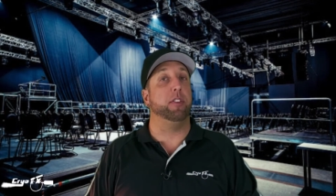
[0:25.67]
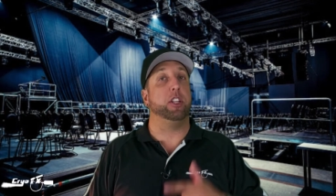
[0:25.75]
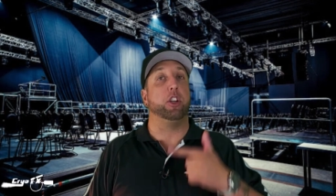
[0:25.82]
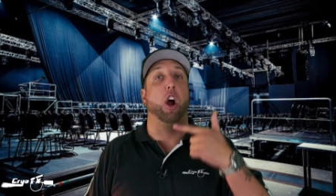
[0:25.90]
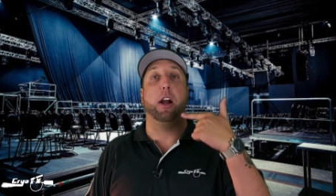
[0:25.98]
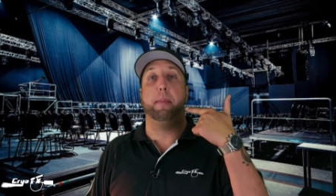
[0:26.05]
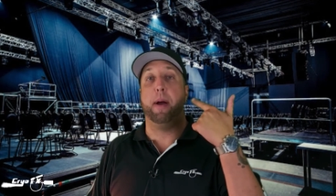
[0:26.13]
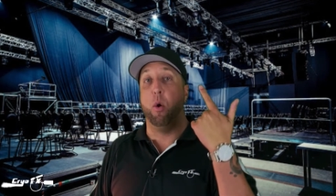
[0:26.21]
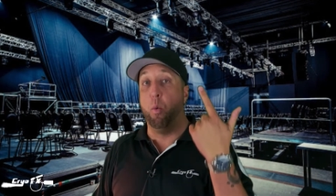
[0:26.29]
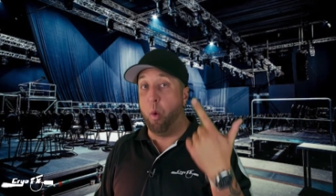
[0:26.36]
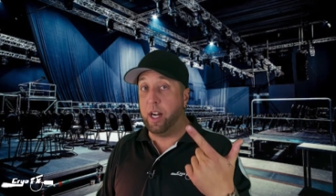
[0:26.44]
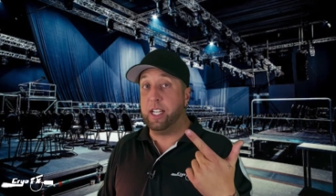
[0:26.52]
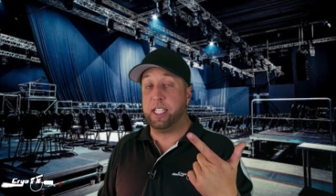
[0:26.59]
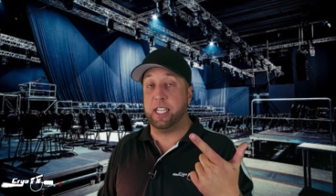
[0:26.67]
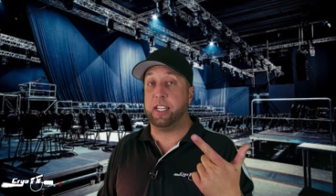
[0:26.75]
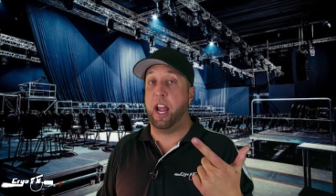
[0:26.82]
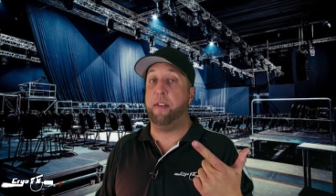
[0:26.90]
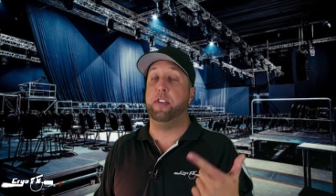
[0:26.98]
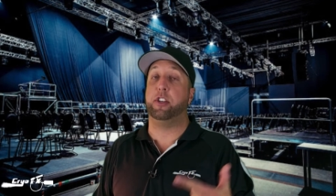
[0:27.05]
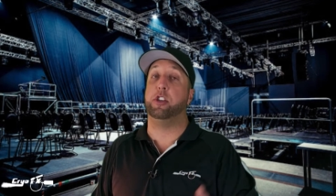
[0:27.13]
that talk about what is a
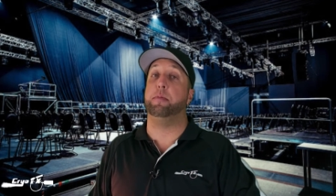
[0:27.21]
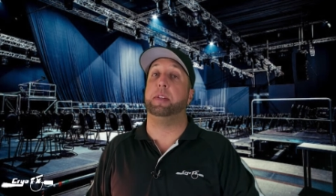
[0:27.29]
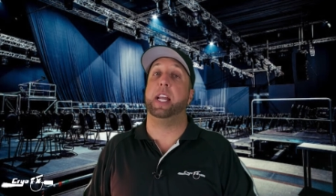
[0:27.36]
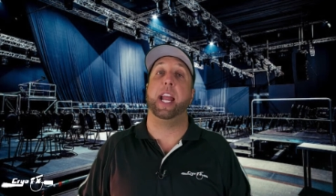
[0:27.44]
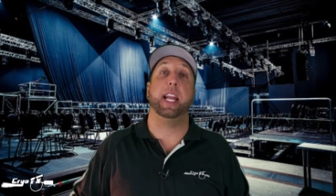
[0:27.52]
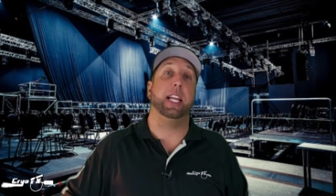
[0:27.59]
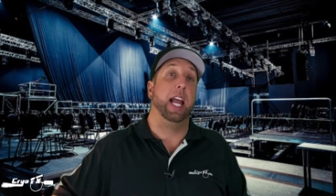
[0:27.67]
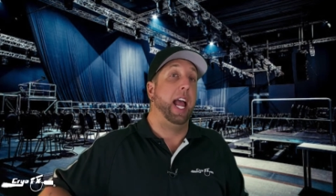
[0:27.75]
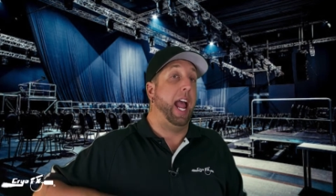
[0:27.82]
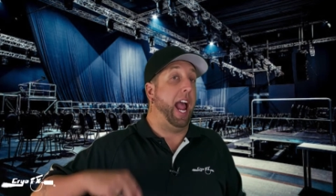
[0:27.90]
siphon tube tank